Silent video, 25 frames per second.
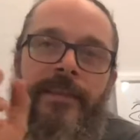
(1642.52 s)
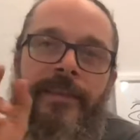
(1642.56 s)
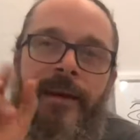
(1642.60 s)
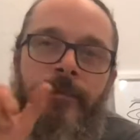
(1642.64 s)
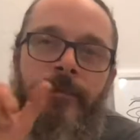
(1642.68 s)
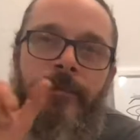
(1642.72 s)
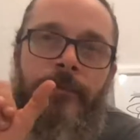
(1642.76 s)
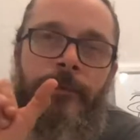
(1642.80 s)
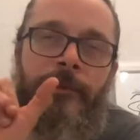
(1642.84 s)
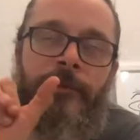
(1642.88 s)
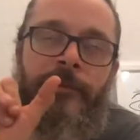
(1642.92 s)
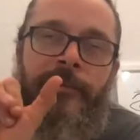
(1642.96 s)

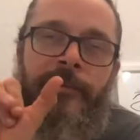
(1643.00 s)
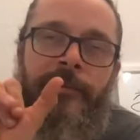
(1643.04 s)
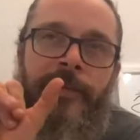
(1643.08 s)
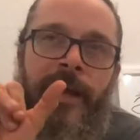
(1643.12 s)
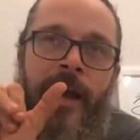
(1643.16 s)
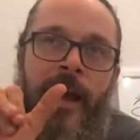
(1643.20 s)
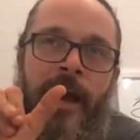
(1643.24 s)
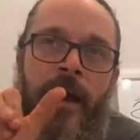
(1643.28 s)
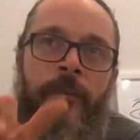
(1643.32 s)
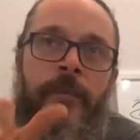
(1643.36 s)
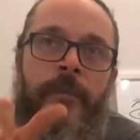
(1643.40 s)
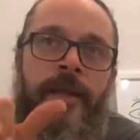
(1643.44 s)
that between
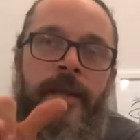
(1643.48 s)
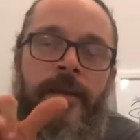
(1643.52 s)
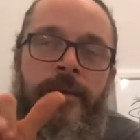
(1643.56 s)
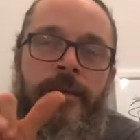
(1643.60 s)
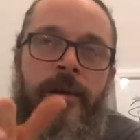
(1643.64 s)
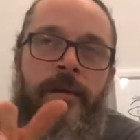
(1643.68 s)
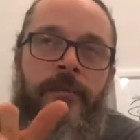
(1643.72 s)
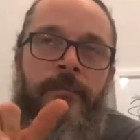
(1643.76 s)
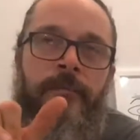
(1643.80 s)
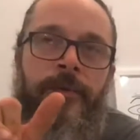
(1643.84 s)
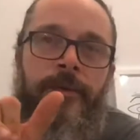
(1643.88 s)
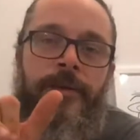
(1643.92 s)
how many
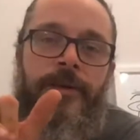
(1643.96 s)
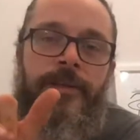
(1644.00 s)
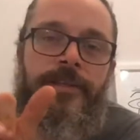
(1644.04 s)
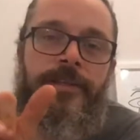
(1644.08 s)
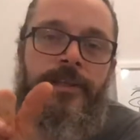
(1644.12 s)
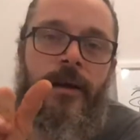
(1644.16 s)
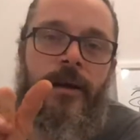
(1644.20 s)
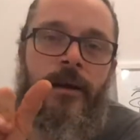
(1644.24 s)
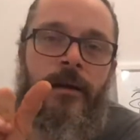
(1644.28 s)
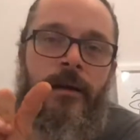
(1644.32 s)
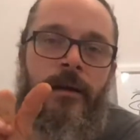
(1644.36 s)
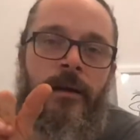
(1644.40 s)

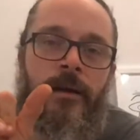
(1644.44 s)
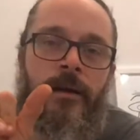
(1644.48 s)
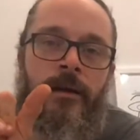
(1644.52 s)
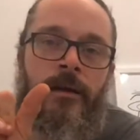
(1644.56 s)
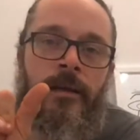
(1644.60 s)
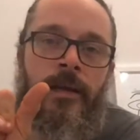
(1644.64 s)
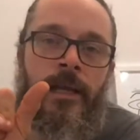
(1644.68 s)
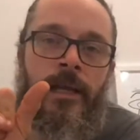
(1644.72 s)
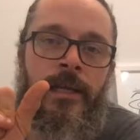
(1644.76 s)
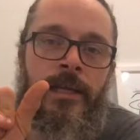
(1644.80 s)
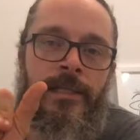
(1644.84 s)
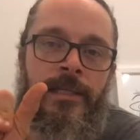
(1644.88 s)
numbers
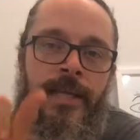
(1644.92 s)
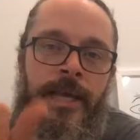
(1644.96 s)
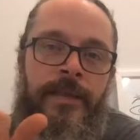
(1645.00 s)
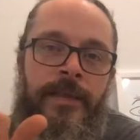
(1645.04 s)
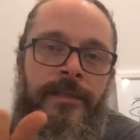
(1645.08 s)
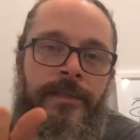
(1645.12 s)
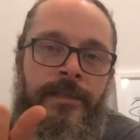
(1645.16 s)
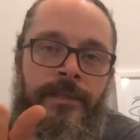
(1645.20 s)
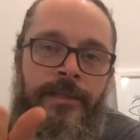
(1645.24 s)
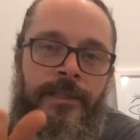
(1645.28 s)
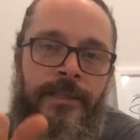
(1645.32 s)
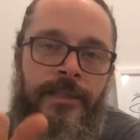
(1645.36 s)
are in
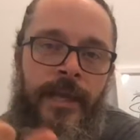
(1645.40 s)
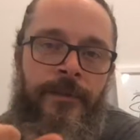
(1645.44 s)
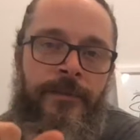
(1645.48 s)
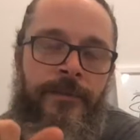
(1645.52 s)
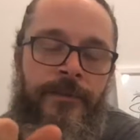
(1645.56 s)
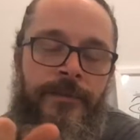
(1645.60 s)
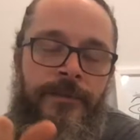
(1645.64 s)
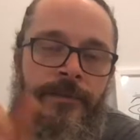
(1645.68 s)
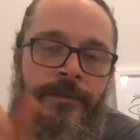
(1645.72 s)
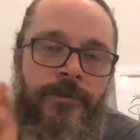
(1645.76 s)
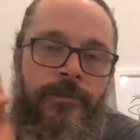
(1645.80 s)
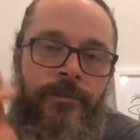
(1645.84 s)
attendance at
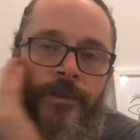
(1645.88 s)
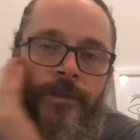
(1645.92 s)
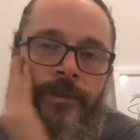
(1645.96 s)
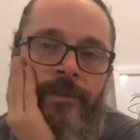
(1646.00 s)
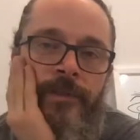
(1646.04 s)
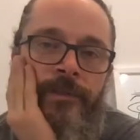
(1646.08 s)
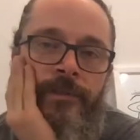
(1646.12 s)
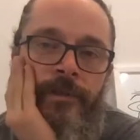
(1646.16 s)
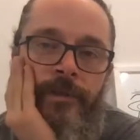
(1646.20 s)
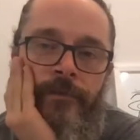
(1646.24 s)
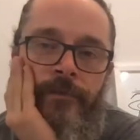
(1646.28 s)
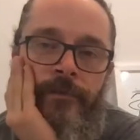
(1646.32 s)
the
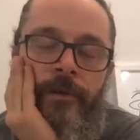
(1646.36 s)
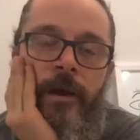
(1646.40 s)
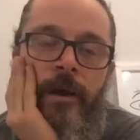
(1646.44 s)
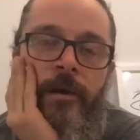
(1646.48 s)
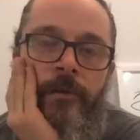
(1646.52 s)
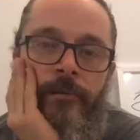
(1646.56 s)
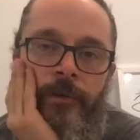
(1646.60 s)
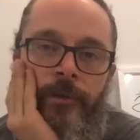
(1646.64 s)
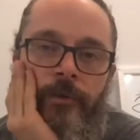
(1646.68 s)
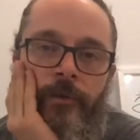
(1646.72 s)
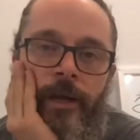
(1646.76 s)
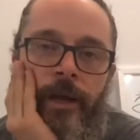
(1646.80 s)
schools
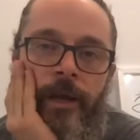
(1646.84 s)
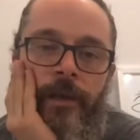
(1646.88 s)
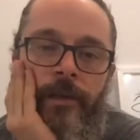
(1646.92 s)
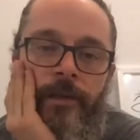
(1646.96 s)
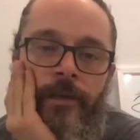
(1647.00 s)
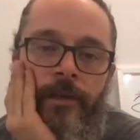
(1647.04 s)
involved, correct?